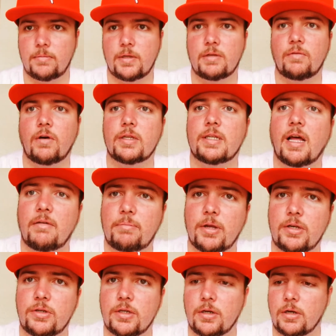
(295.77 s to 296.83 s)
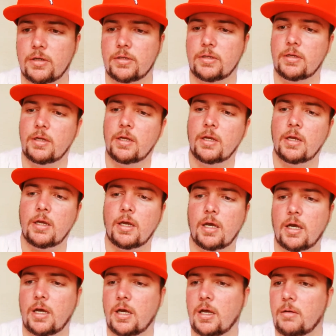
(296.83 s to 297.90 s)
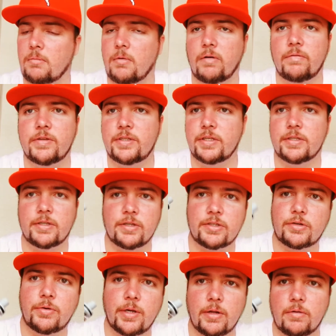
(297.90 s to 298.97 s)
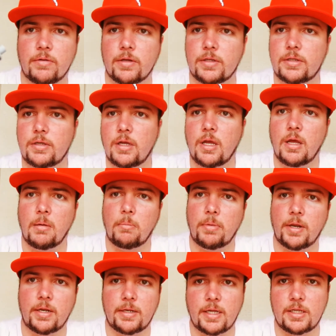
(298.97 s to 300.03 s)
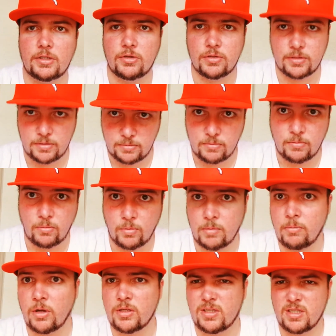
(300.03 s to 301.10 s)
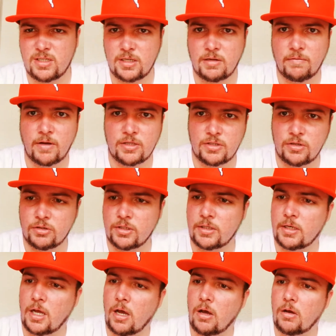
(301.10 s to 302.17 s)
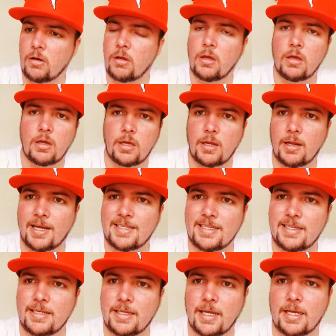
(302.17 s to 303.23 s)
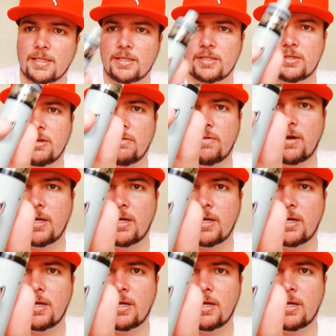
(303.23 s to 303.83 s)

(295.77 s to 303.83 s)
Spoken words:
As far as live battery goes, obviously there's no screen on this, but it does use what most of the stick devices are using now, a light indicator. So if I